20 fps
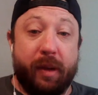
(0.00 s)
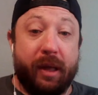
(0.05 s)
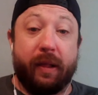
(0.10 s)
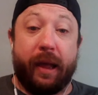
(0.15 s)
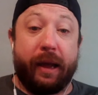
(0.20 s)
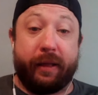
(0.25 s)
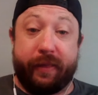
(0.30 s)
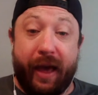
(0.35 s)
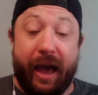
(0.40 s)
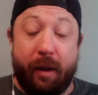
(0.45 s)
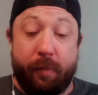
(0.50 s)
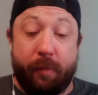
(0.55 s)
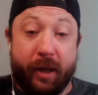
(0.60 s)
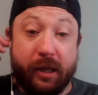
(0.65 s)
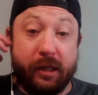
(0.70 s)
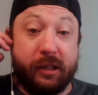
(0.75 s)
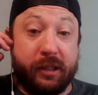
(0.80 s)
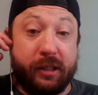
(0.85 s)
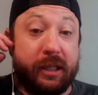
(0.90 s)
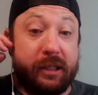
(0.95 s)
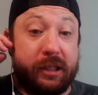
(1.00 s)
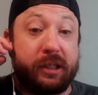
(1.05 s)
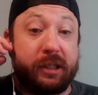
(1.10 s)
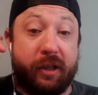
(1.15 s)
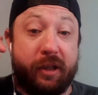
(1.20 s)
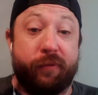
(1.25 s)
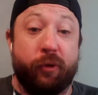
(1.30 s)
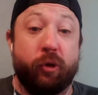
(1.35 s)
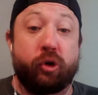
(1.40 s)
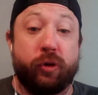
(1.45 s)
be like that because this is
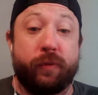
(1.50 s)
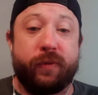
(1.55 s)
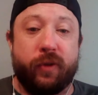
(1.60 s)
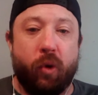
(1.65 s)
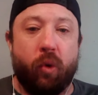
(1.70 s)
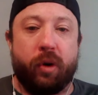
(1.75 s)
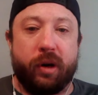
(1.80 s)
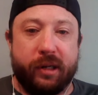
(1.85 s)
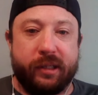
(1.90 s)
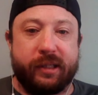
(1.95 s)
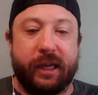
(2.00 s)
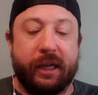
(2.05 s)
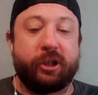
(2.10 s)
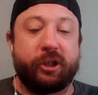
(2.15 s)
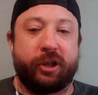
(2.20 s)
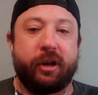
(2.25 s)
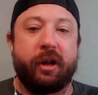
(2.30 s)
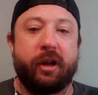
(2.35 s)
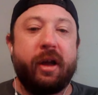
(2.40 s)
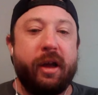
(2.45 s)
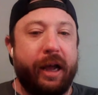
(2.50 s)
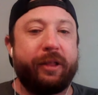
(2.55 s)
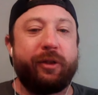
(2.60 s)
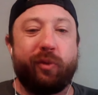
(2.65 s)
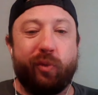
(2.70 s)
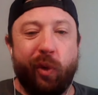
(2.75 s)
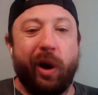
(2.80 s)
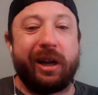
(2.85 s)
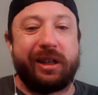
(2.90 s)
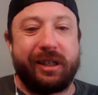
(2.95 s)
the future of the organization and the
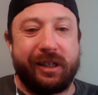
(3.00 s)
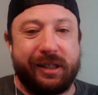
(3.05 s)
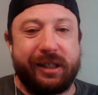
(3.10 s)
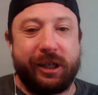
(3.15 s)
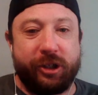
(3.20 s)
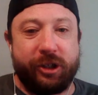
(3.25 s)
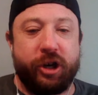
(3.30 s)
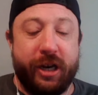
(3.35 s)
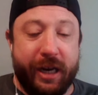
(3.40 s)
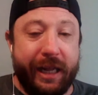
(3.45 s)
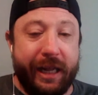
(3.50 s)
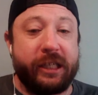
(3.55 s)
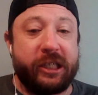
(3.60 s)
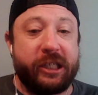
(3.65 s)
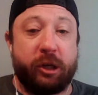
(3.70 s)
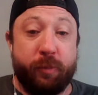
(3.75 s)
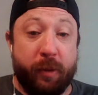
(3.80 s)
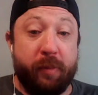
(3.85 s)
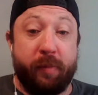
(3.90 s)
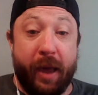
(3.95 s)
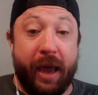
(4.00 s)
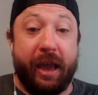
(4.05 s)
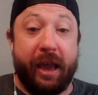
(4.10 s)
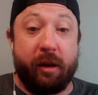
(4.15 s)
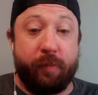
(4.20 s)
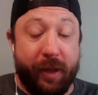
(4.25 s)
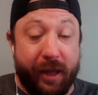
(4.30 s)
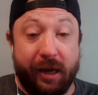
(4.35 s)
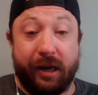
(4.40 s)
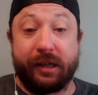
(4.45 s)
right decision needs to be
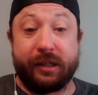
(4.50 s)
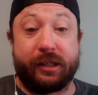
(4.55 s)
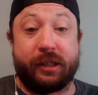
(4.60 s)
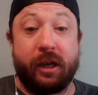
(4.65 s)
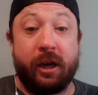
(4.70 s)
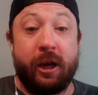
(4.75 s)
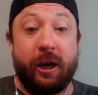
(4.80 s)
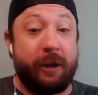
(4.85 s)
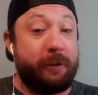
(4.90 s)
made because